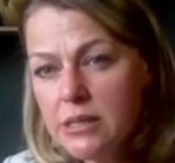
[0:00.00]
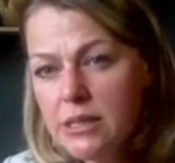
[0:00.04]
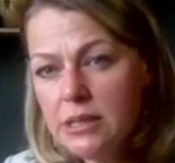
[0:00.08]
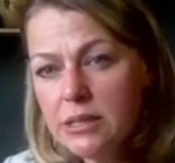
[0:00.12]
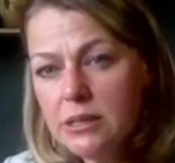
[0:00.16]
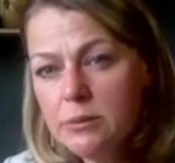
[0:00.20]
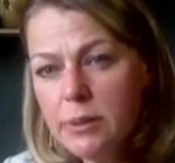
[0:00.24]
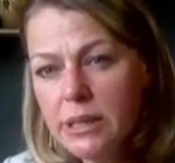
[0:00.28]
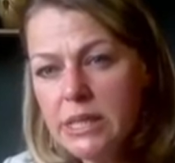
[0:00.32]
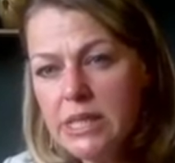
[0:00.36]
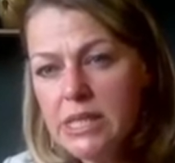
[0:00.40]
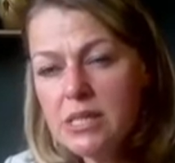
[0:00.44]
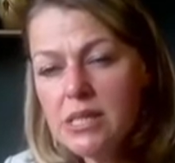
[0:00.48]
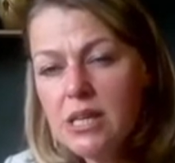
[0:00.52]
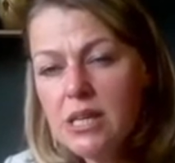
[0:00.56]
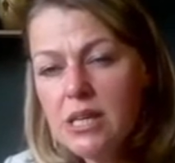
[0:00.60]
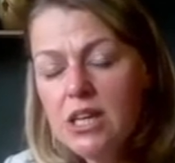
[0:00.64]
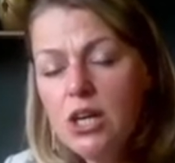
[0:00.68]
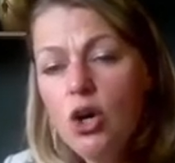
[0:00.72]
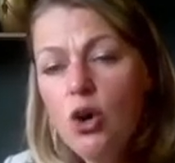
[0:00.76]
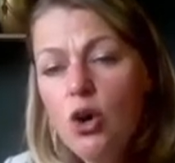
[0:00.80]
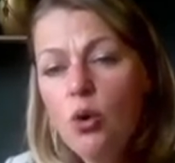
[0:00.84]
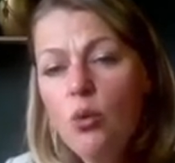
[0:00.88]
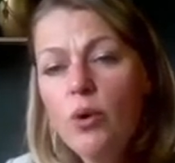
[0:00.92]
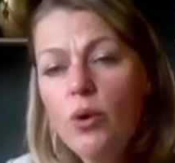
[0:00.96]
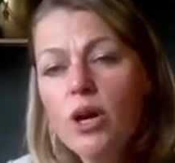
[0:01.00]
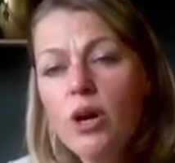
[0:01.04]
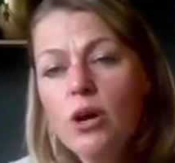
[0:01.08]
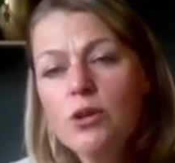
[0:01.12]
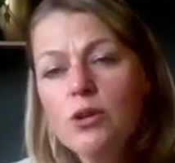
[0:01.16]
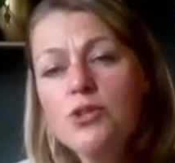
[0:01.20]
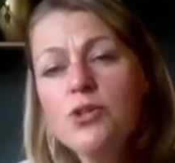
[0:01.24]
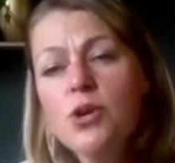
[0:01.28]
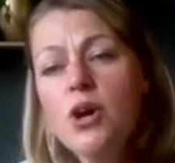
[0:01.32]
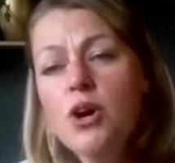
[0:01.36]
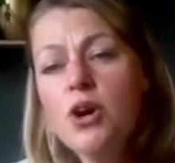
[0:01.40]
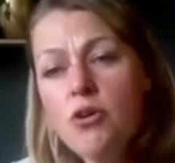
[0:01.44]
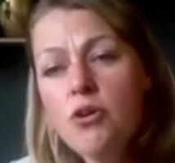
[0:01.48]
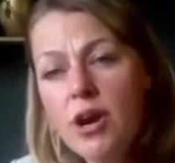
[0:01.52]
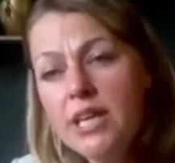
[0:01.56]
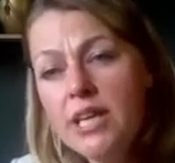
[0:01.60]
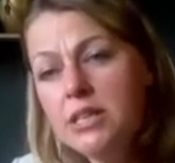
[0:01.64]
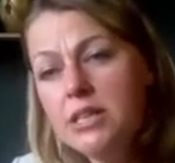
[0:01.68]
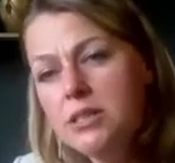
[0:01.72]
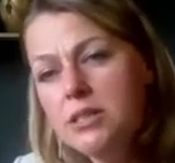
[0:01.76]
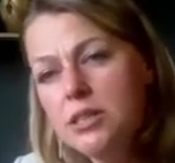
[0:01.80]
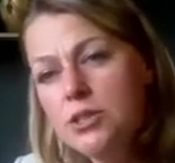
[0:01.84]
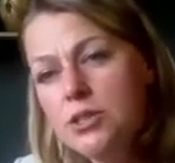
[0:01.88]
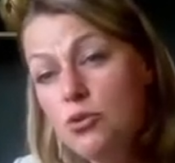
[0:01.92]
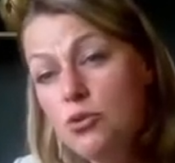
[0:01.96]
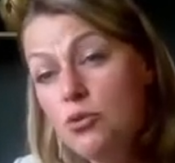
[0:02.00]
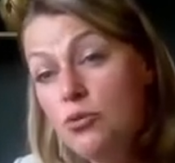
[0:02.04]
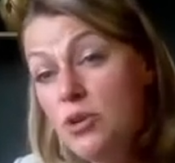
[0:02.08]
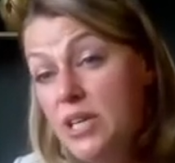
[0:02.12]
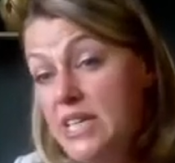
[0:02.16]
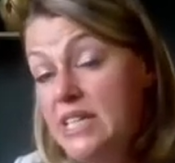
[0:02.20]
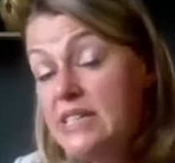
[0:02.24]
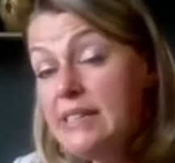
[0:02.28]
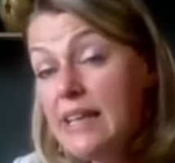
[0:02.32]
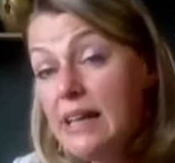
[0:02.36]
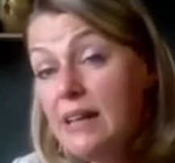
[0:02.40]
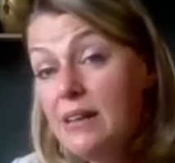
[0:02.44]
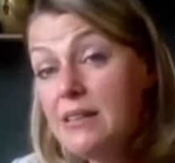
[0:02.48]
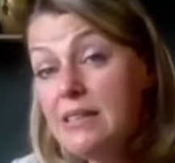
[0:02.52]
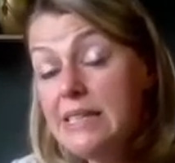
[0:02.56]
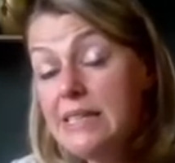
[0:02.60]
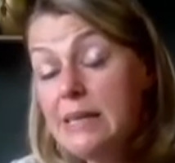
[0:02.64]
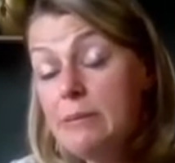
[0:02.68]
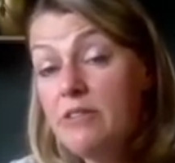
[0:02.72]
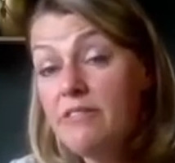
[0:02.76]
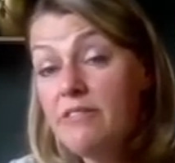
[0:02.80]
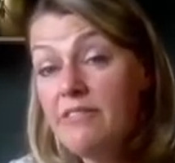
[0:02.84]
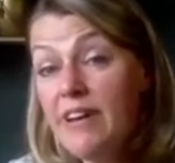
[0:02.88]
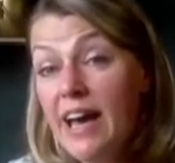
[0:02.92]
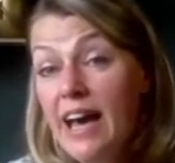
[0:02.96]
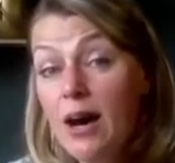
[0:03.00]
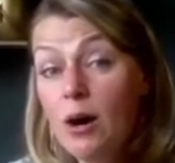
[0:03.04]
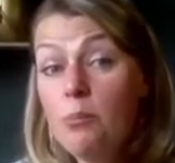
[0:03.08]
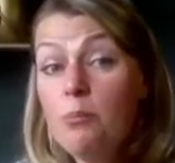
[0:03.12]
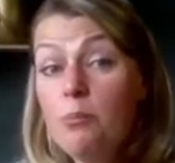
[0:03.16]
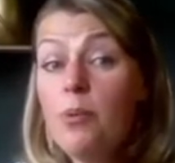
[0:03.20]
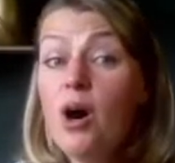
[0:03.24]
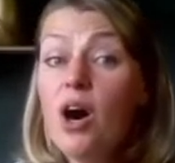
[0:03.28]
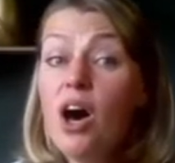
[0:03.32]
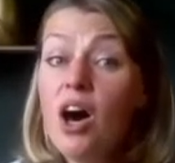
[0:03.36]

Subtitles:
little bit, we are also accredited to resell some of our